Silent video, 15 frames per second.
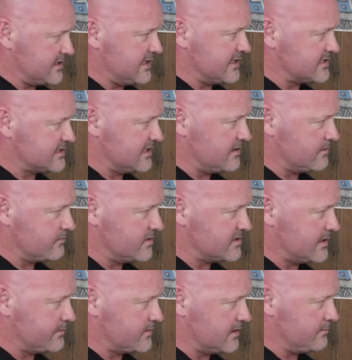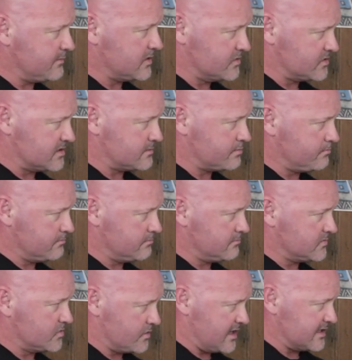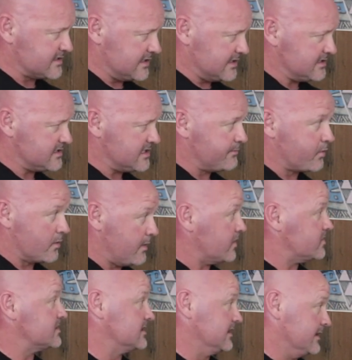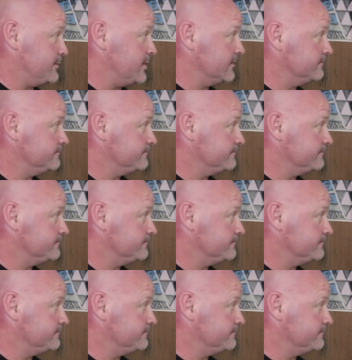adenosine receptor, because it's drowsiness, it promotes sleep.